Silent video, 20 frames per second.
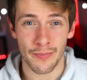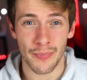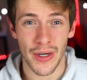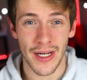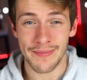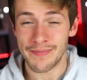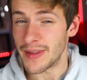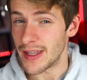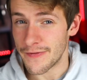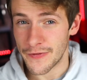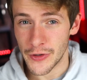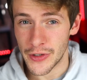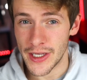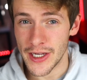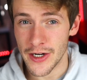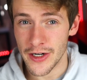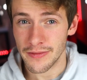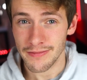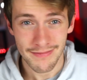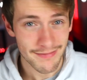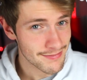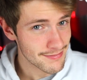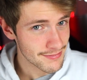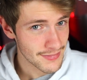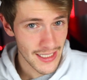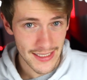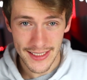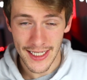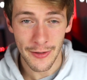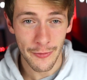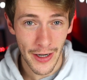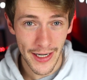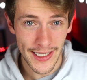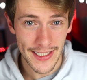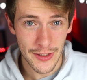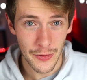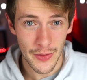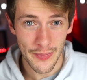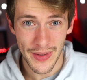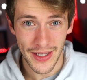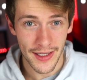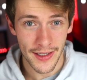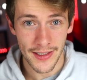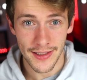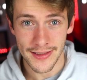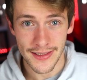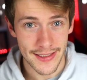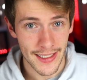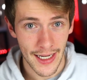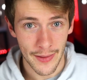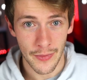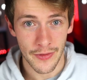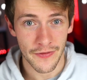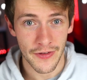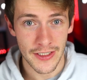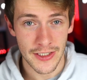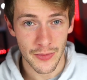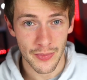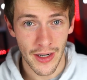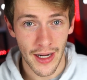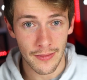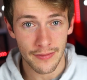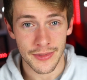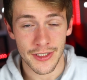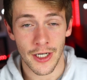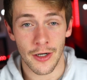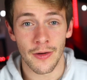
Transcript: But if you're here, let's get right into it because I'm gonna fix your problem.